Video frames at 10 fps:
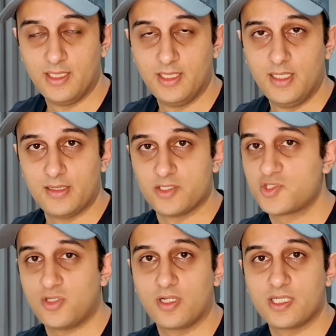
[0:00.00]
the
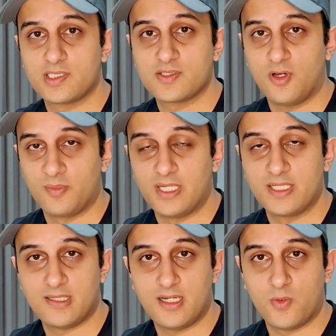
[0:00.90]
strongest on my
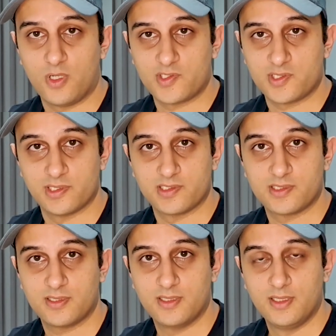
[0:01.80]
entire watch list,
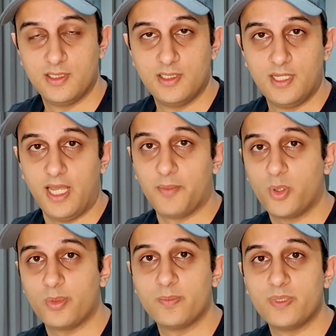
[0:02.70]
and
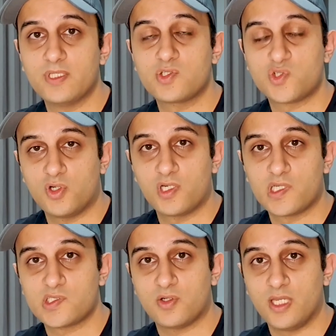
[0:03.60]
probably the
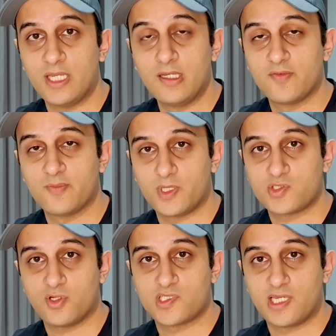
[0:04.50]
strongest on any of my
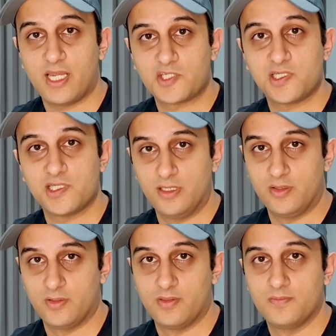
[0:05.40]
stocks that I actually
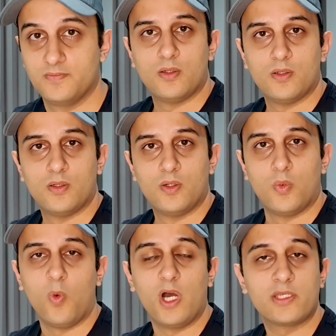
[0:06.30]
own.
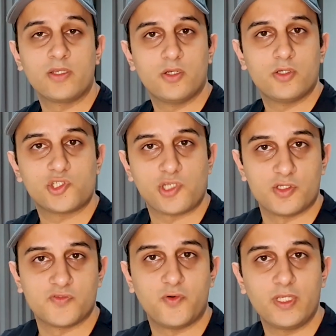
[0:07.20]
1 year
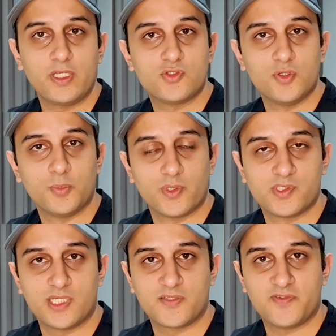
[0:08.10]
shows
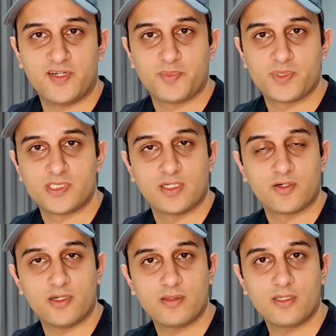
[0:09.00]
42.65%
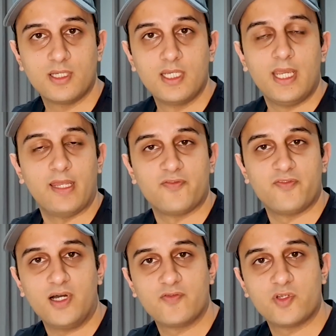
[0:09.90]
growth, and
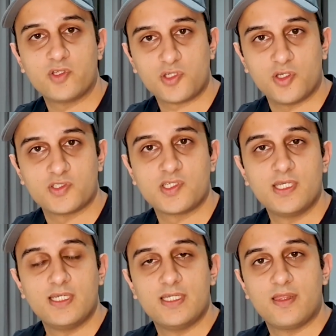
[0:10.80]
5 years shows
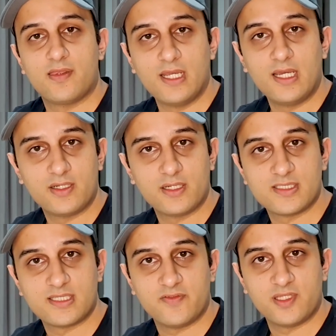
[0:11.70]

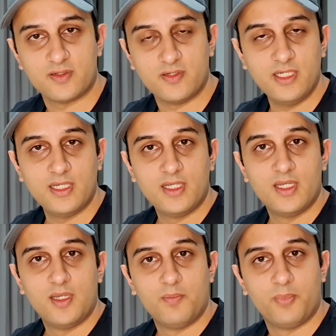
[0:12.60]

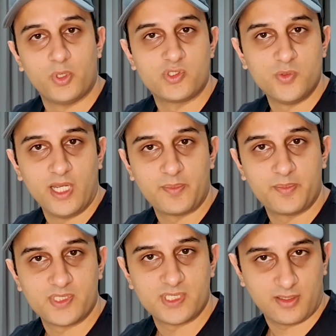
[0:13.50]

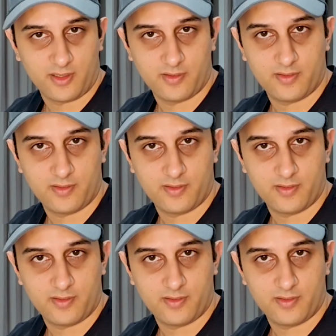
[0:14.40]
373.28% growth.